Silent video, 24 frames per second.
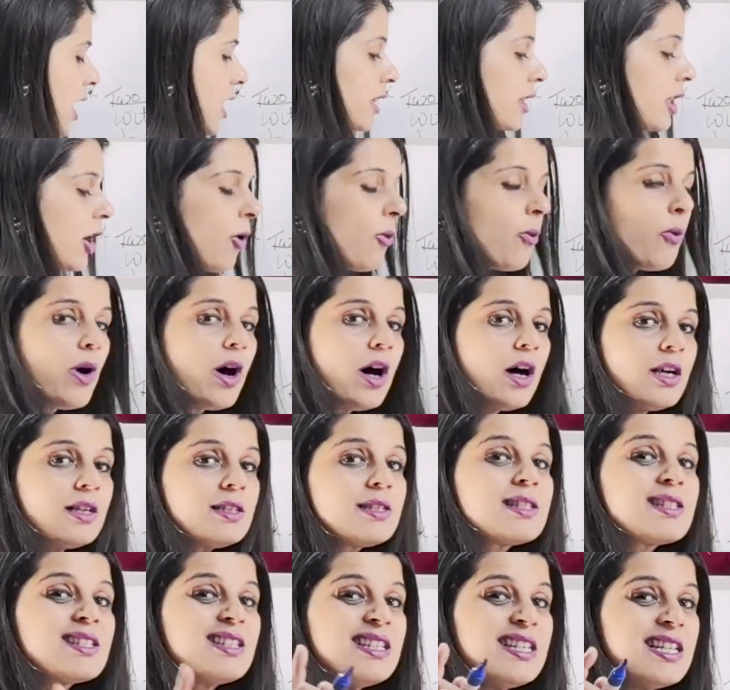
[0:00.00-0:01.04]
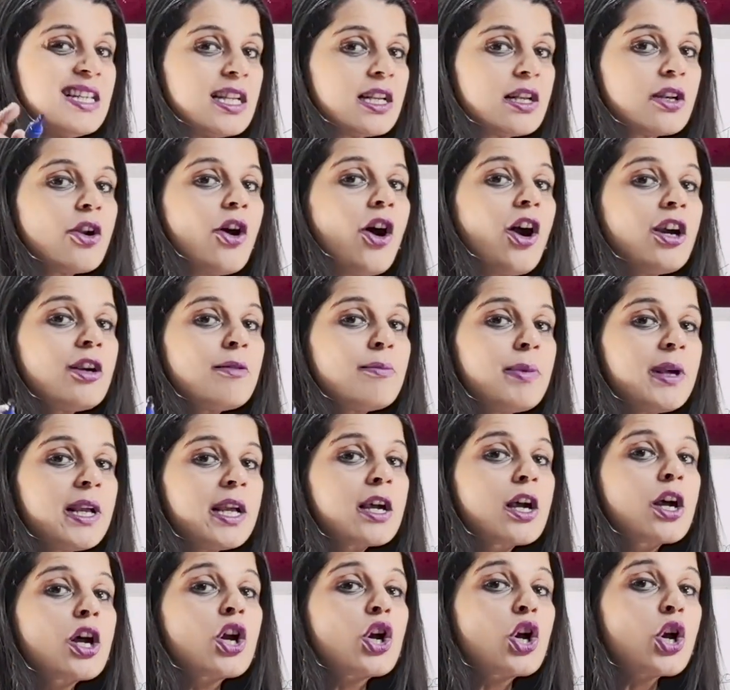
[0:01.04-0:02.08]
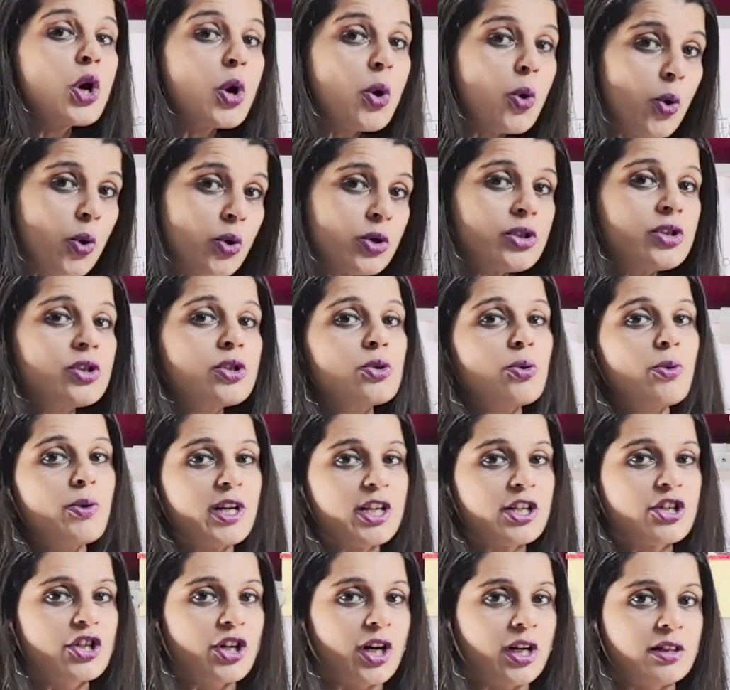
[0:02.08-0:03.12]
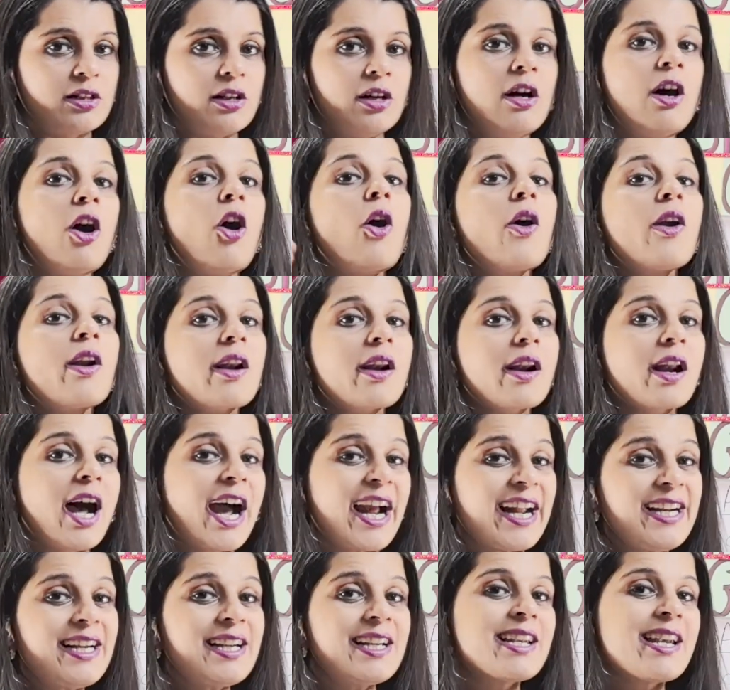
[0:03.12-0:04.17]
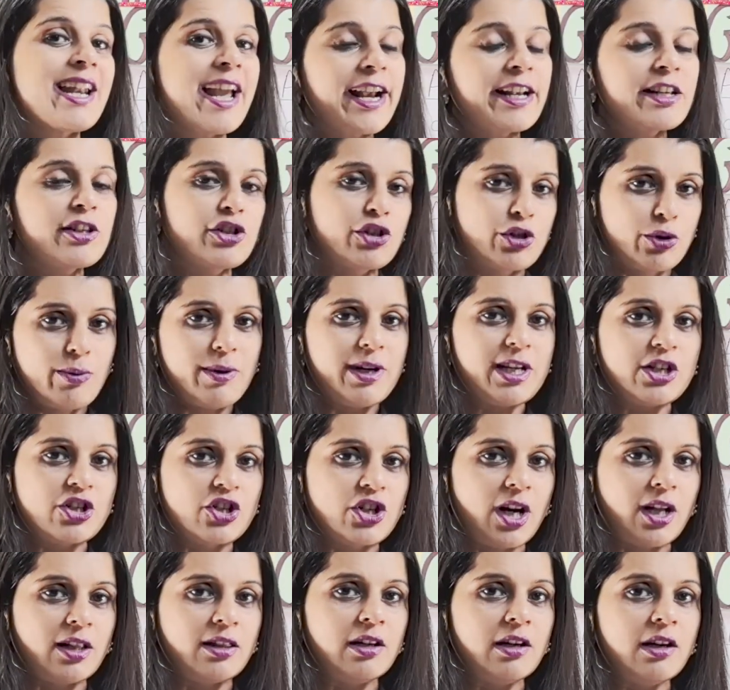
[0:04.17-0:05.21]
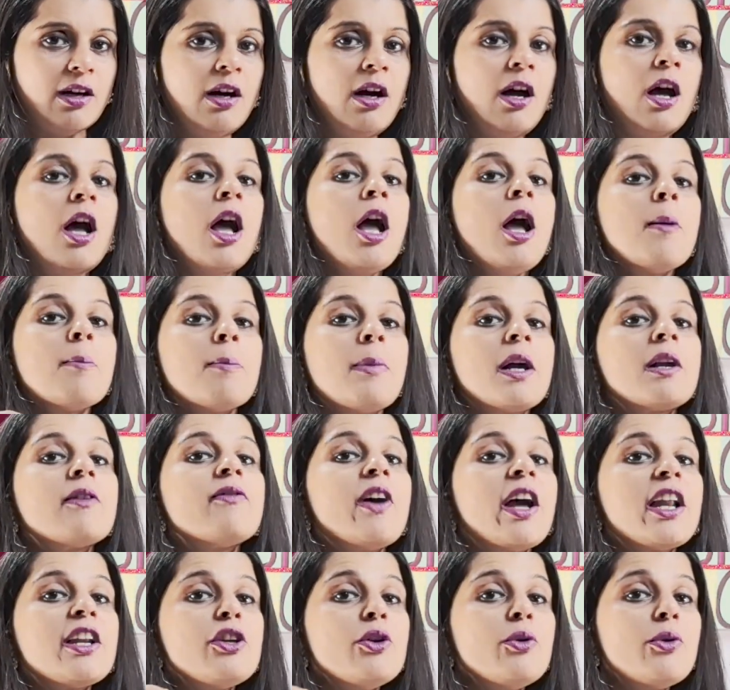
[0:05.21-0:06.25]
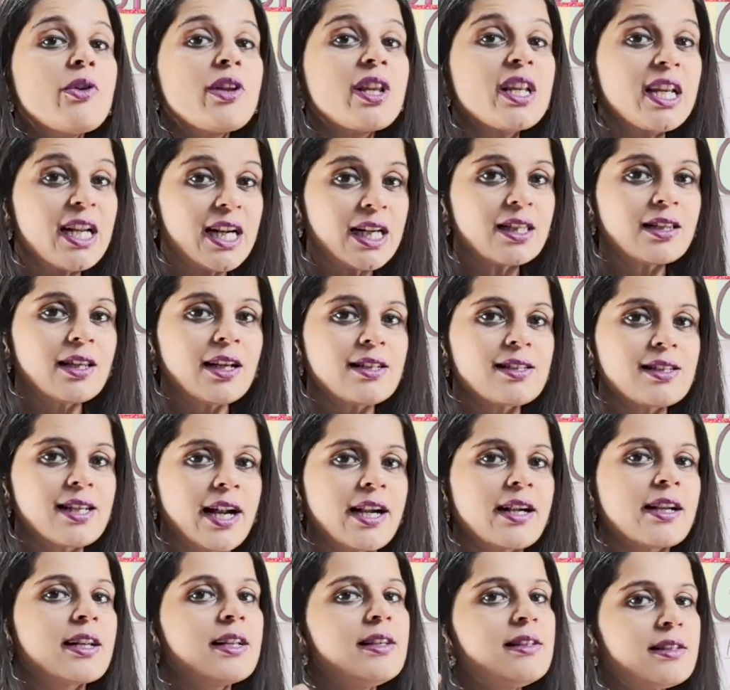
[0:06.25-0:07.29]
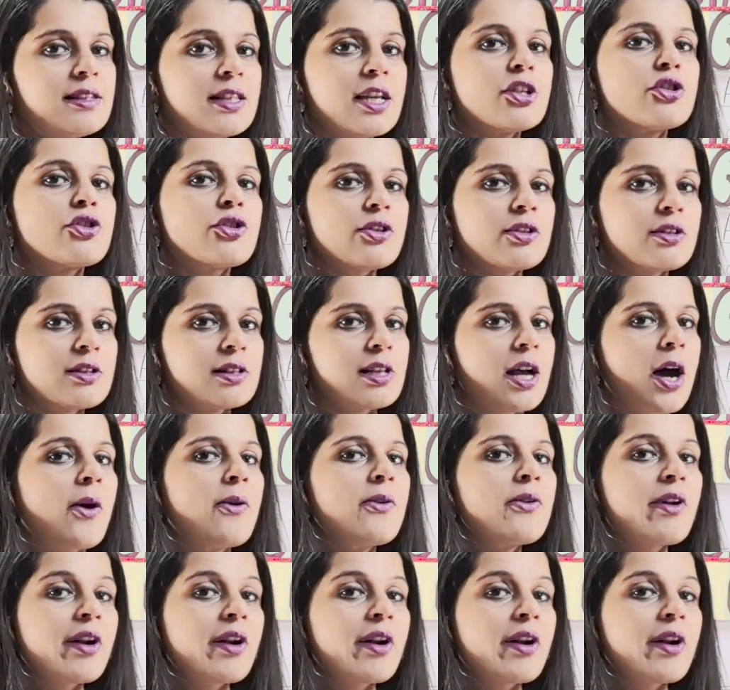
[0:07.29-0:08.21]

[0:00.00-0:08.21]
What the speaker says: the words need not be close to each other or right next to each other, but when you read the sentence, they should sound